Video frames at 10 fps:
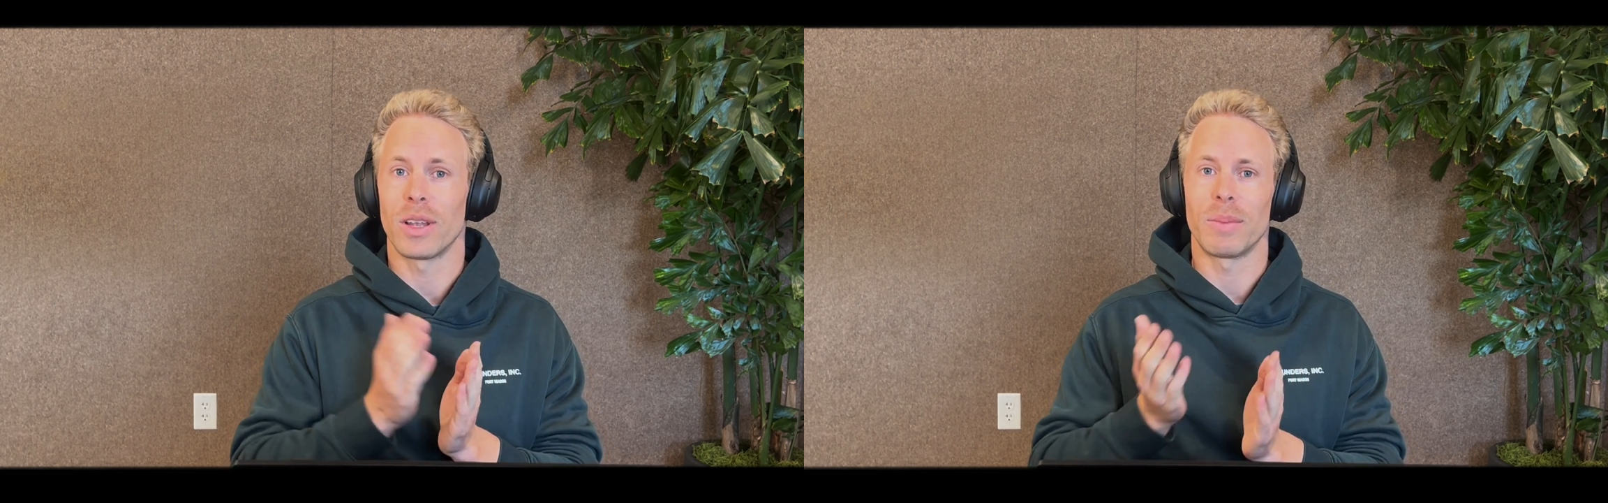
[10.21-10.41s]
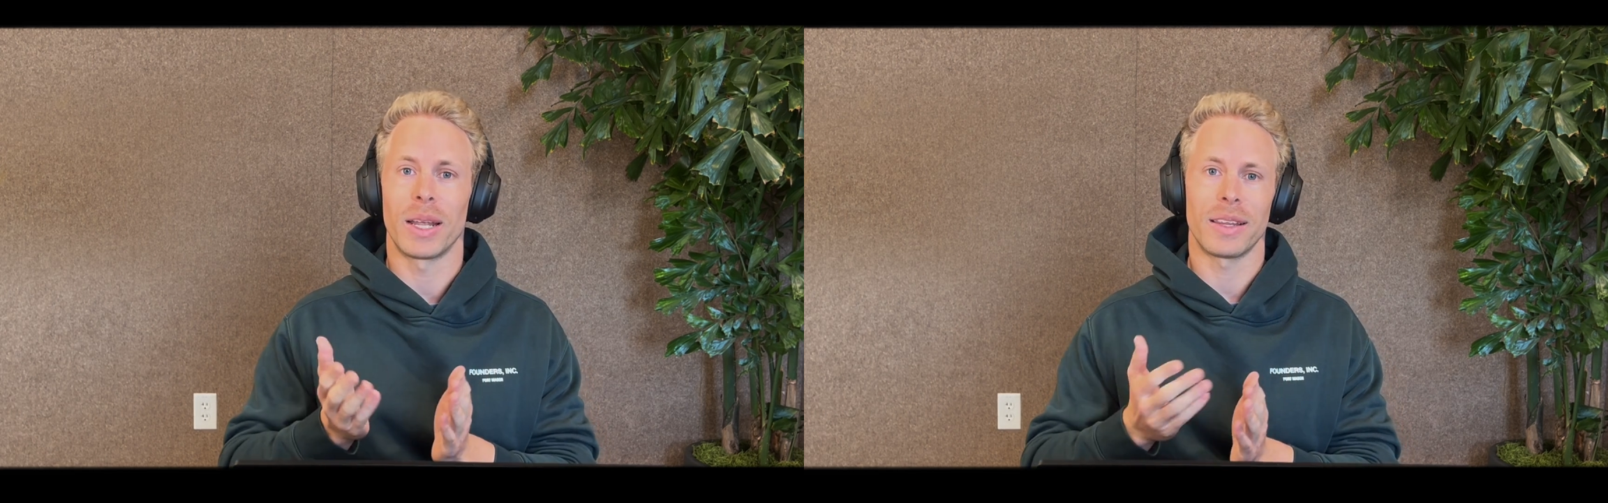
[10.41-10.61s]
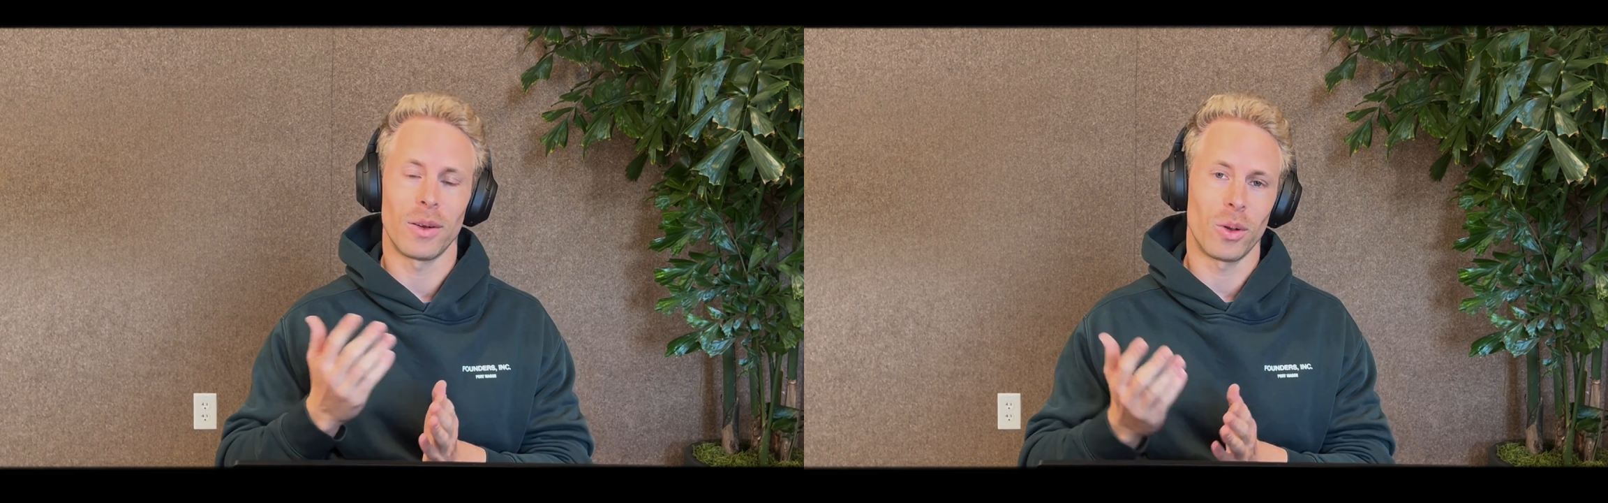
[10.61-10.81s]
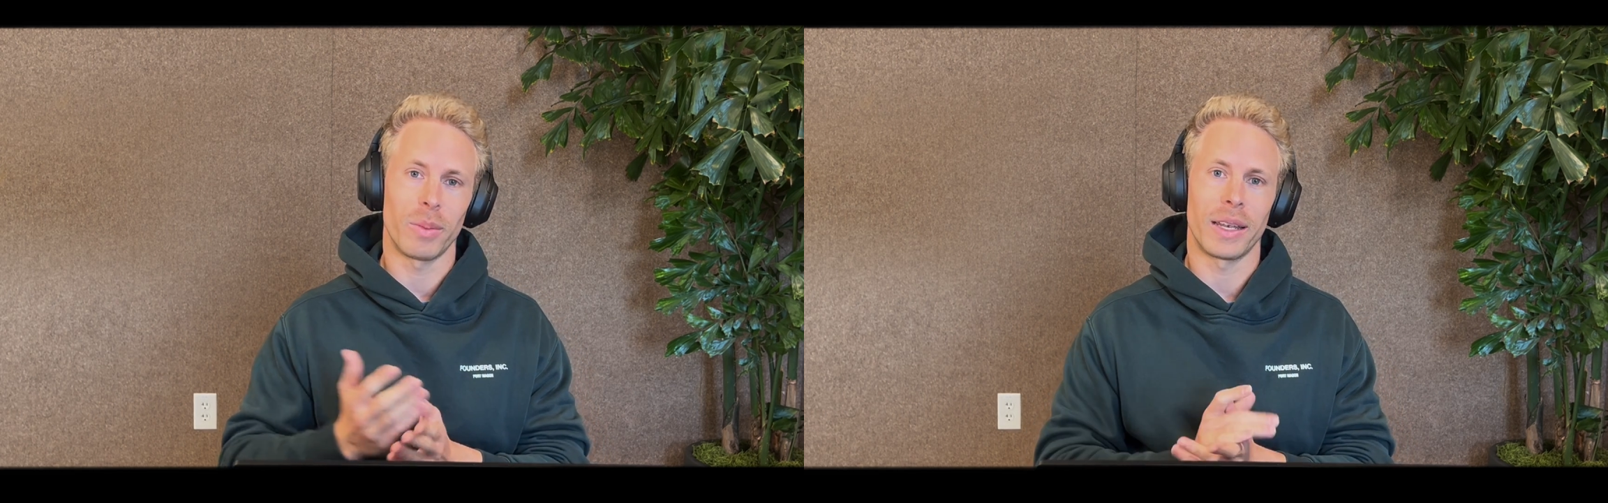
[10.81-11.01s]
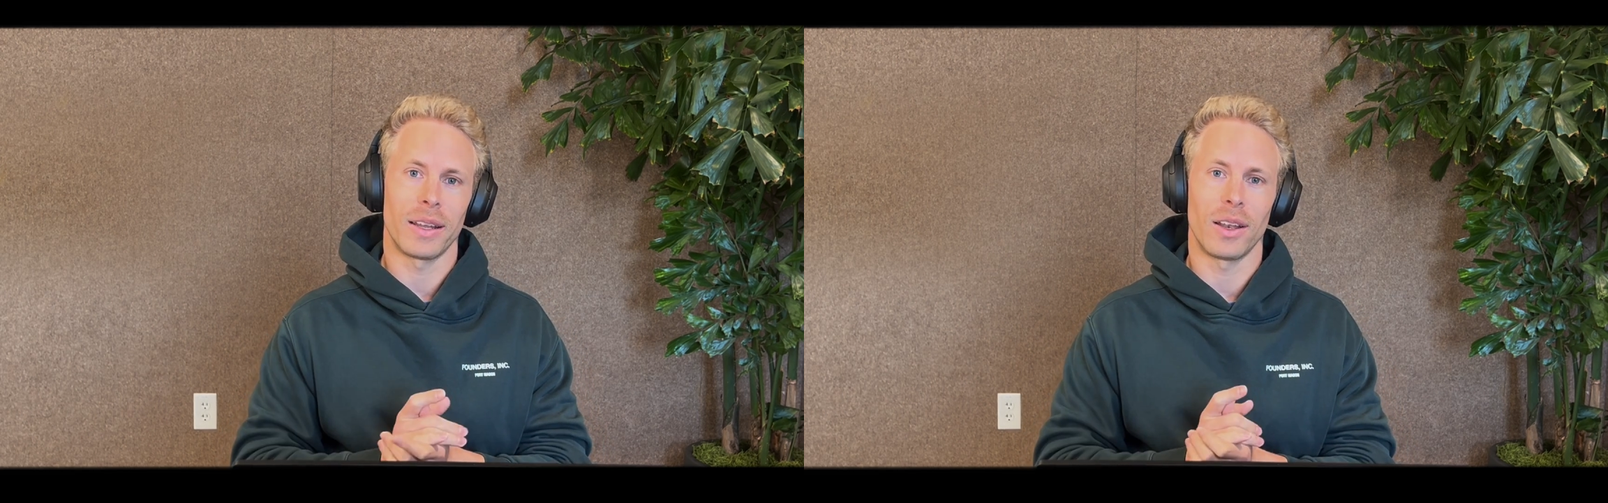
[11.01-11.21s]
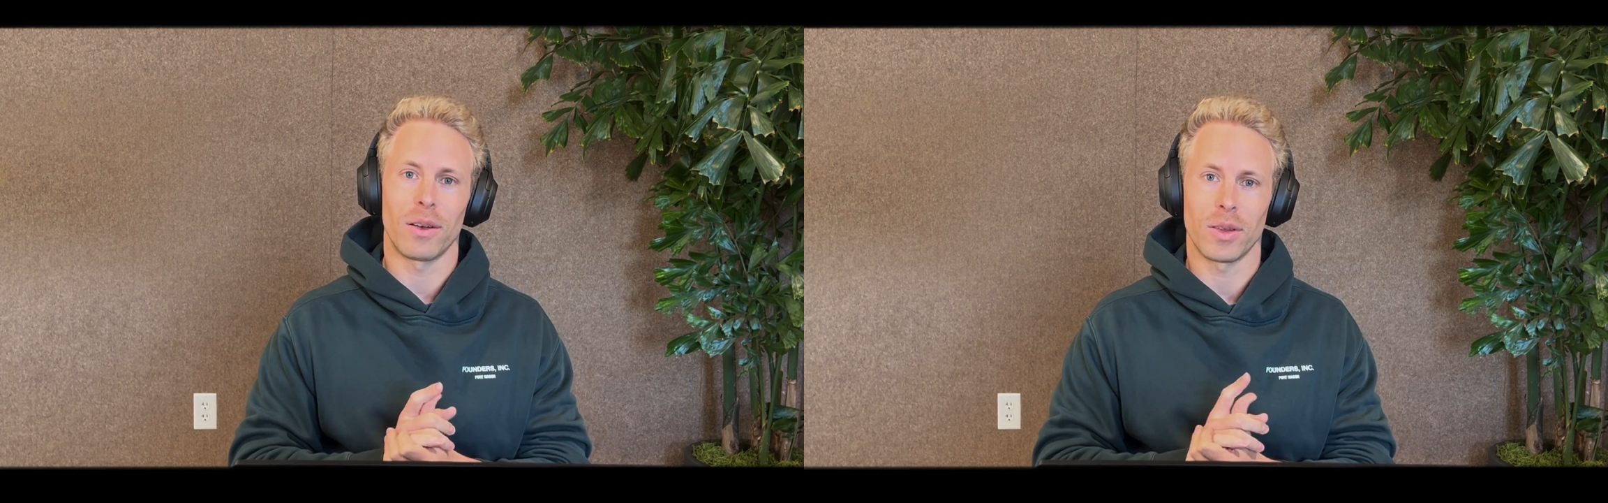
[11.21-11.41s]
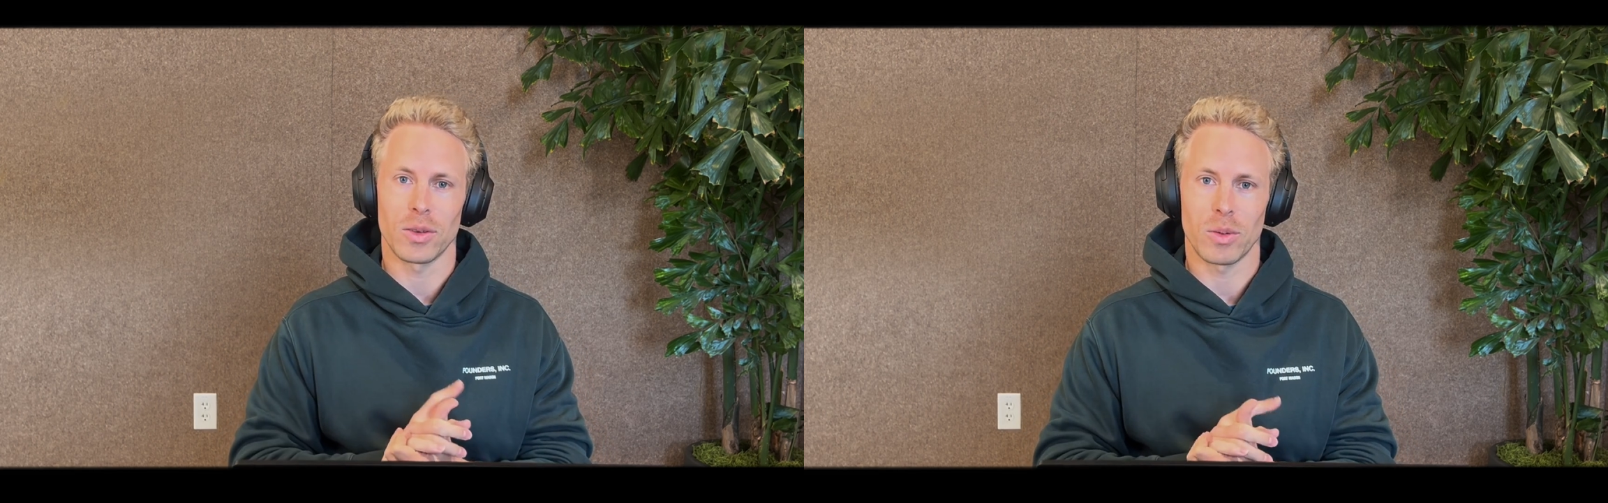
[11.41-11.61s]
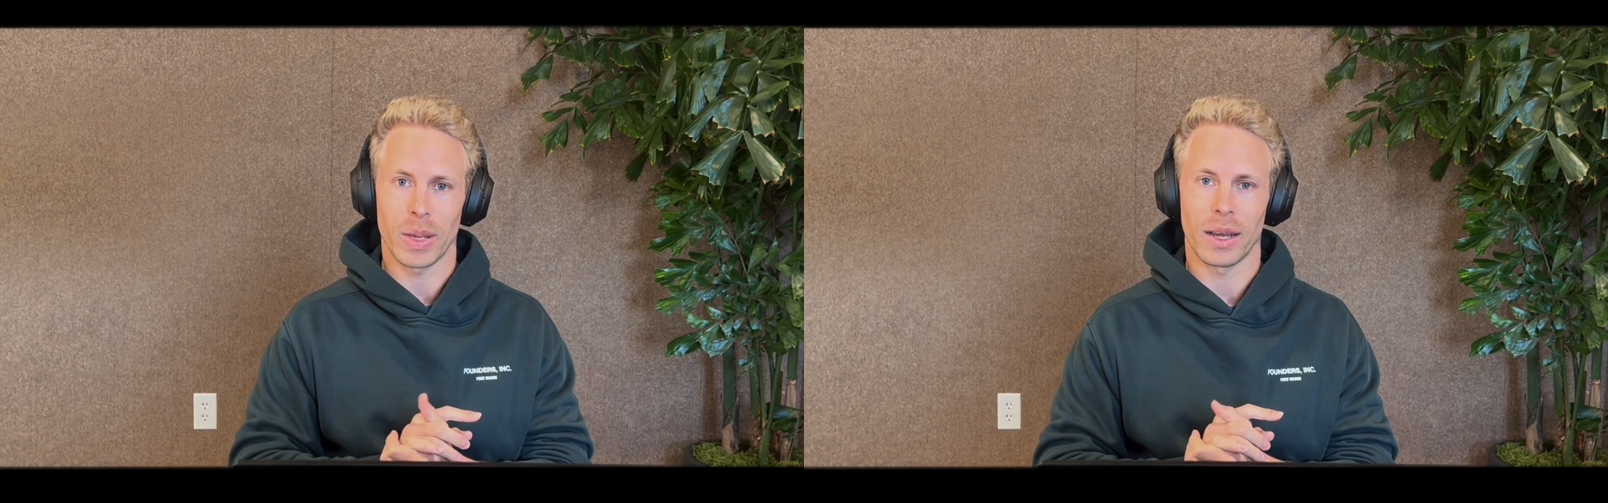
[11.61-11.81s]
eliminate and automate a lot of
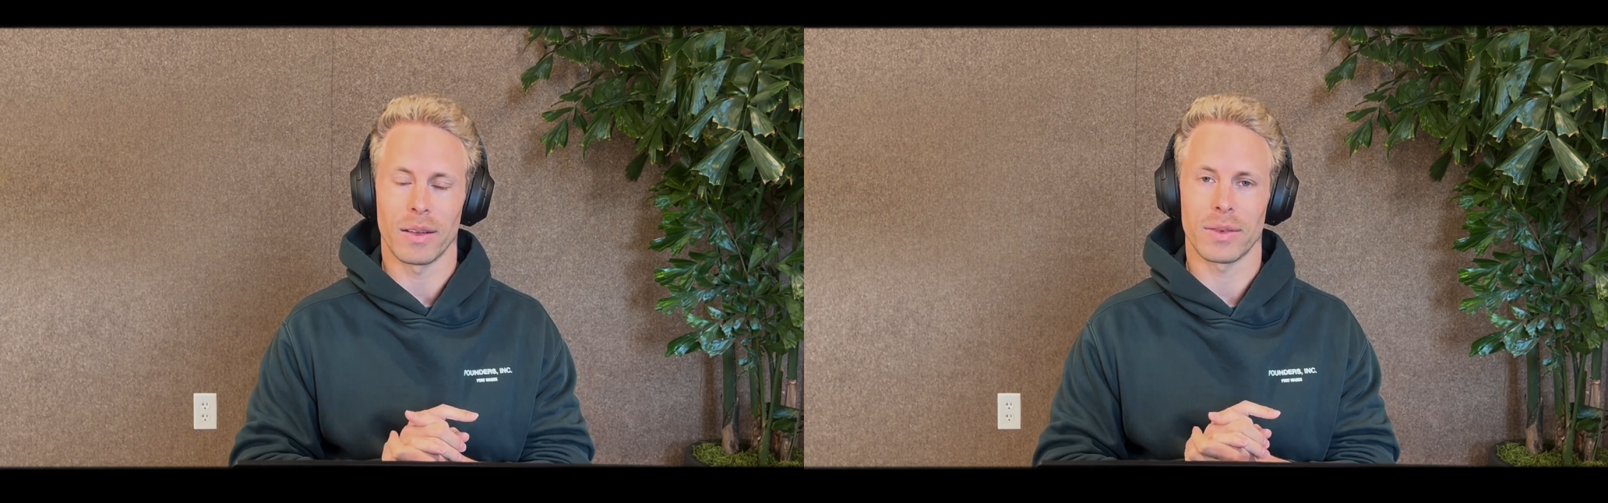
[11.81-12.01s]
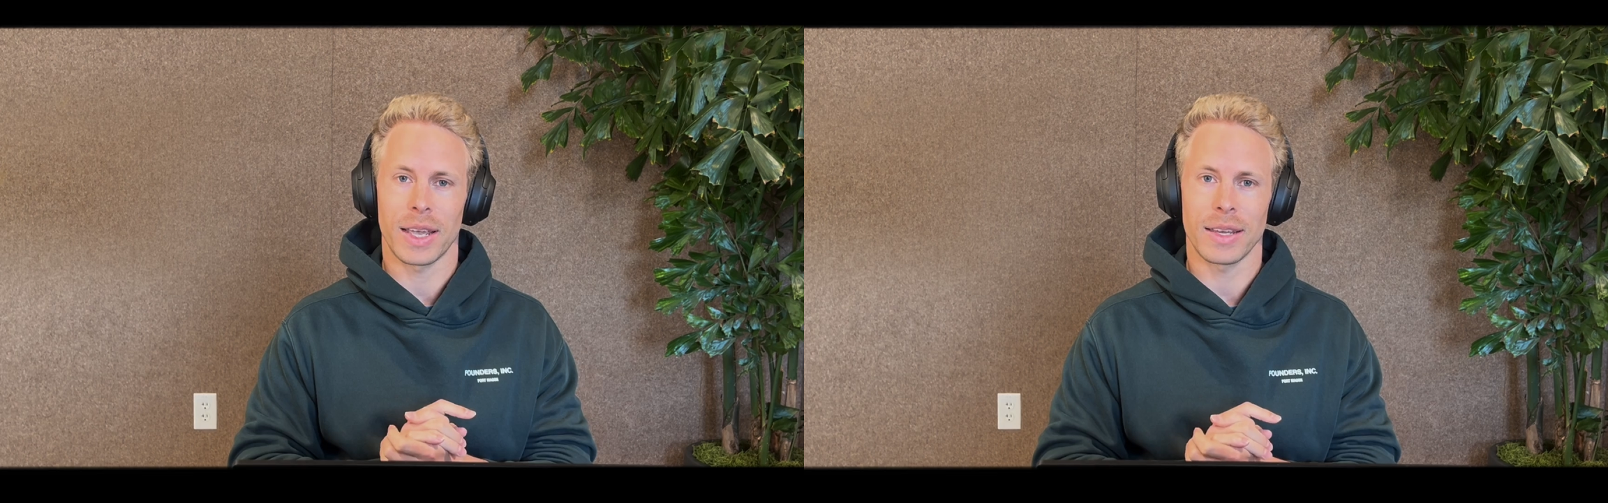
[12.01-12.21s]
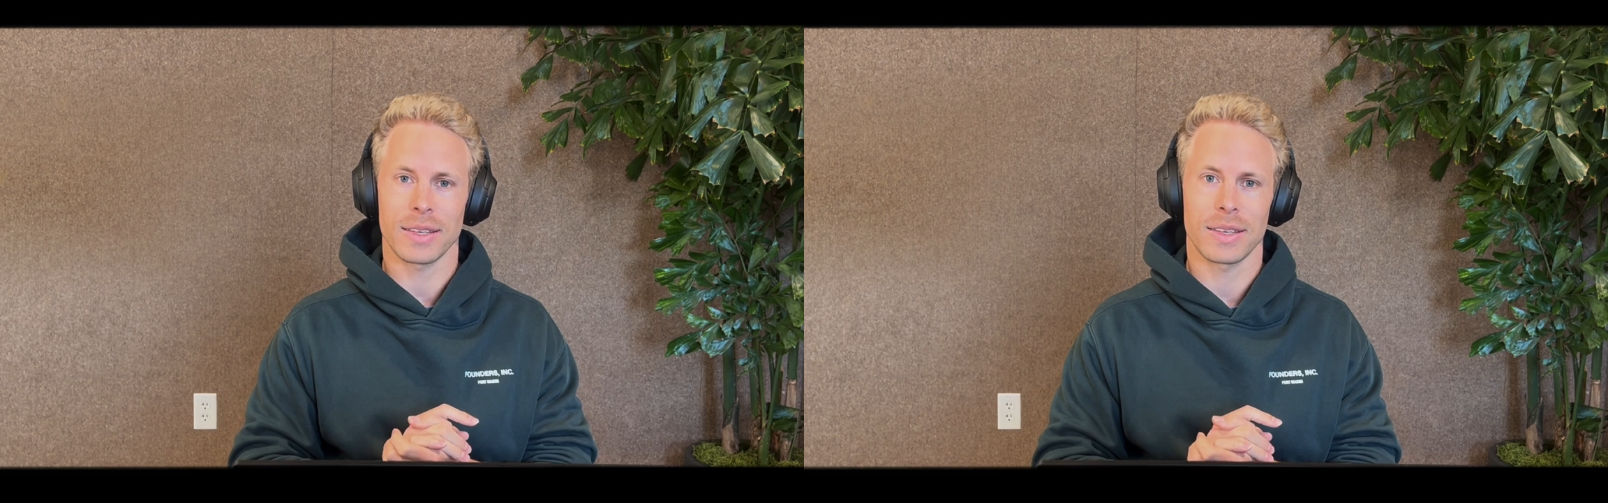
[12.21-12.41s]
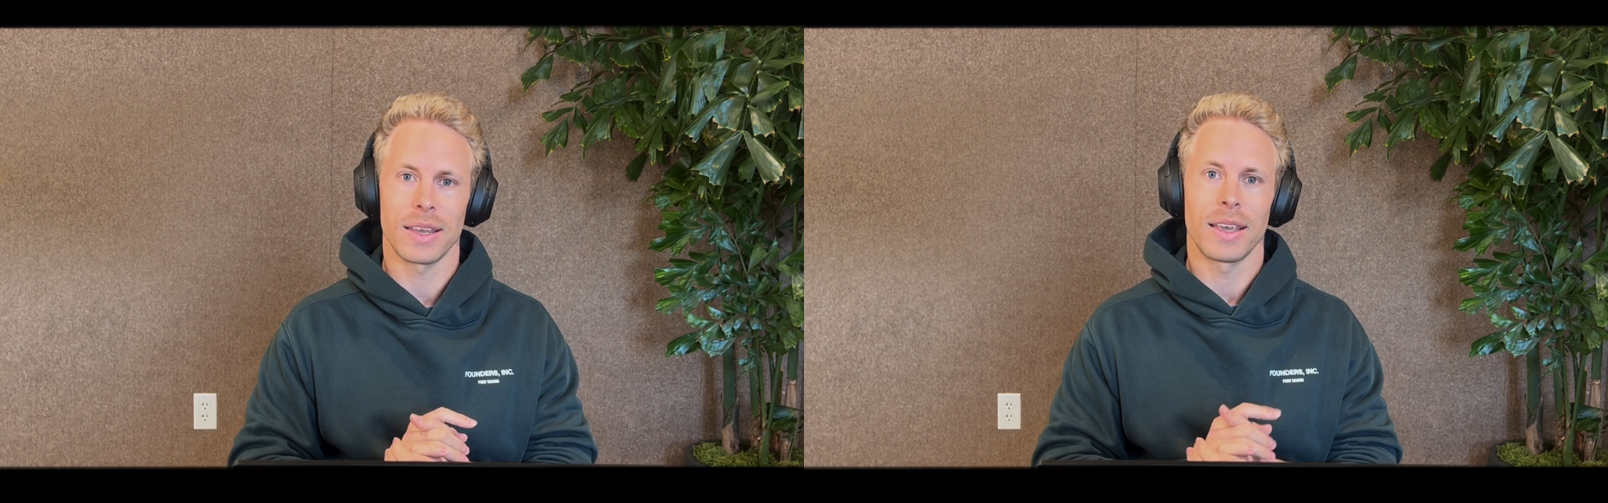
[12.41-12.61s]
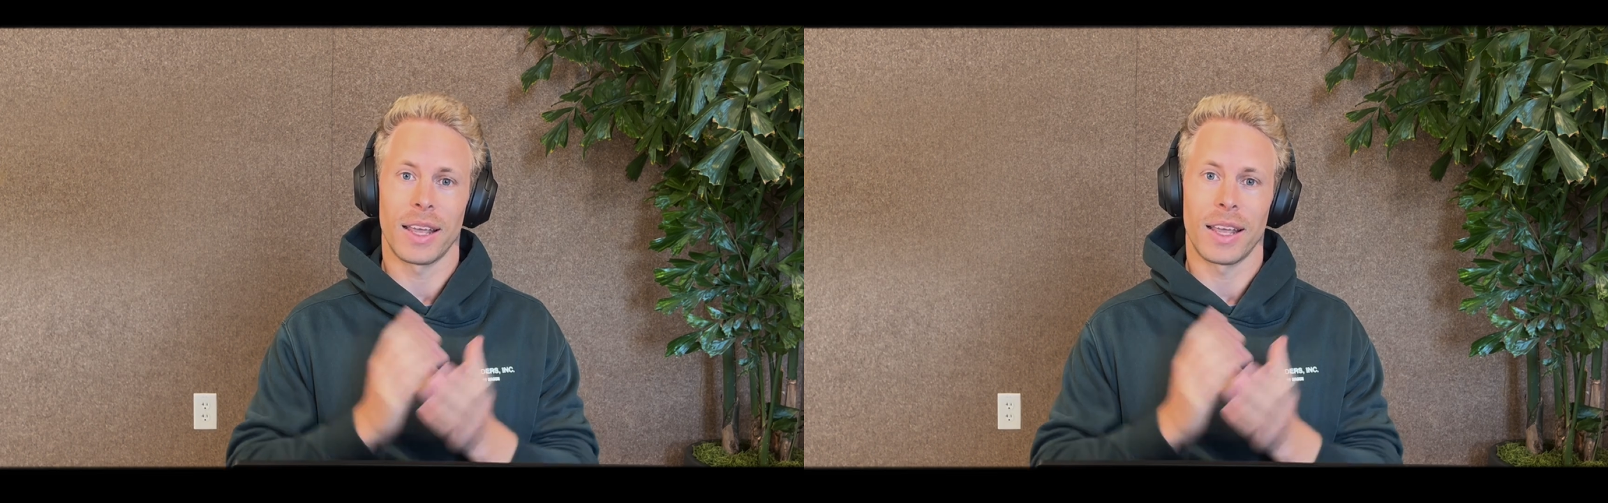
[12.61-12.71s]
those repetitive tasks.